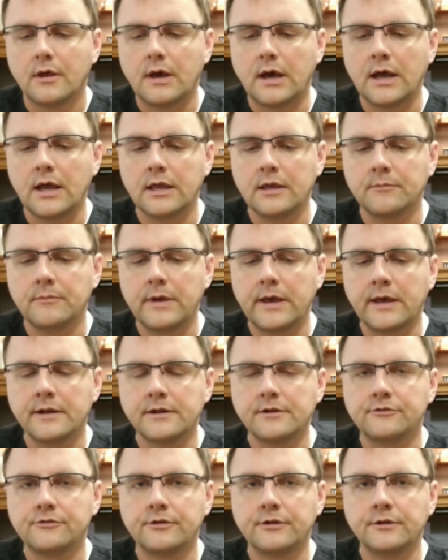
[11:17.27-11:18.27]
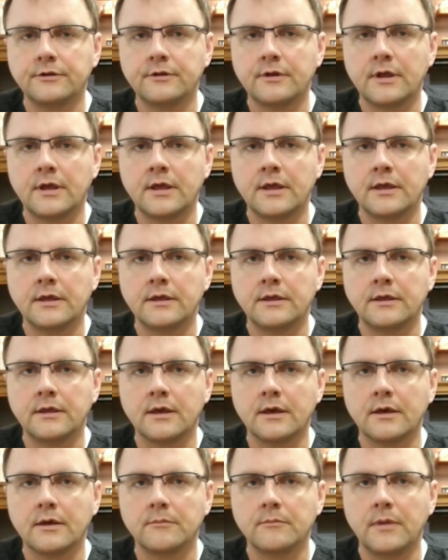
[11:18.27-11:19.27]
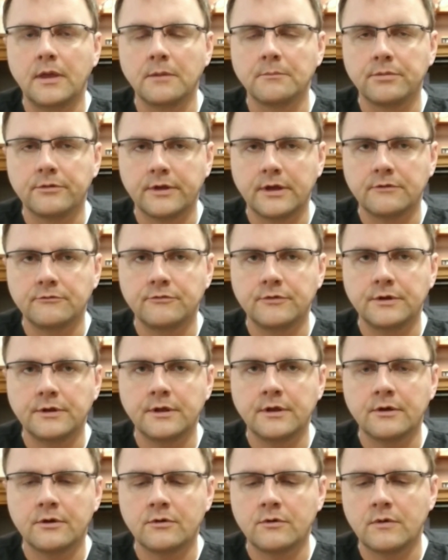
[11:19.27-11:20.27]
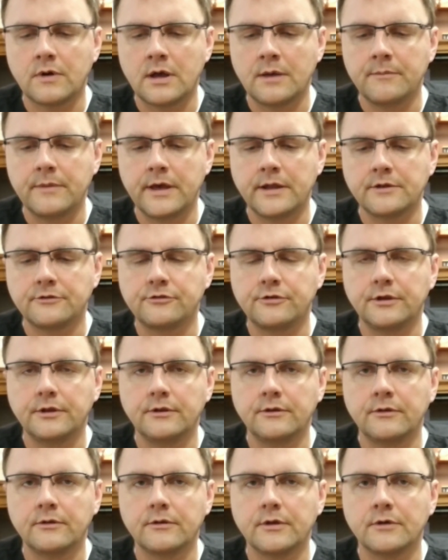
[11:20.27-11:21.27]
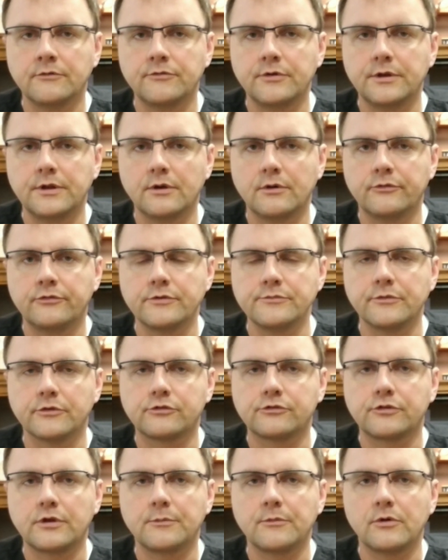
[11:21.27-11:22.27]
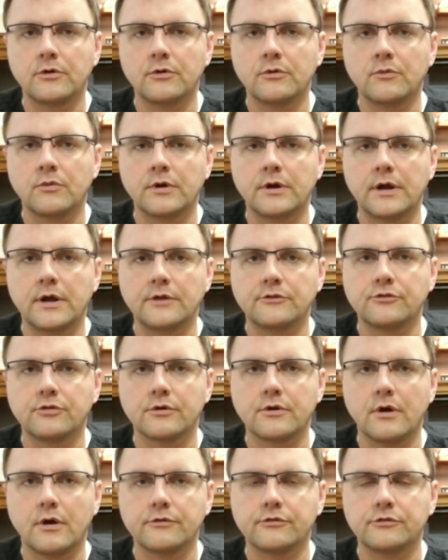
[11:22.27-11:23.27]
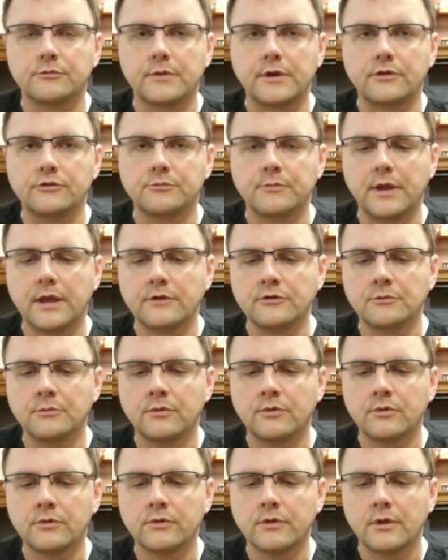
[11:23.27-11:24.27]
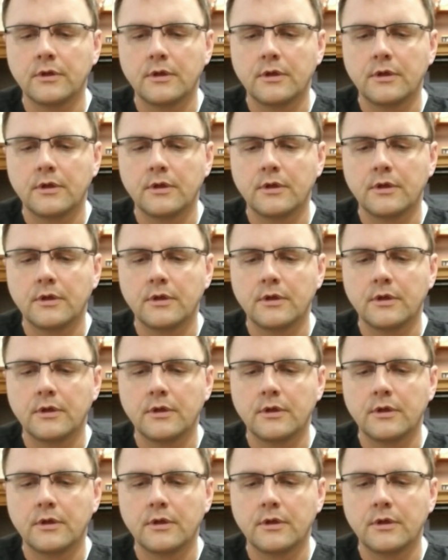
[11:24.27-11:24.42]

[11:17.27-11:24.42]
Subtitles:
I am editing a implant video. I'm editing a video from the summer where I took off somebody's mandible.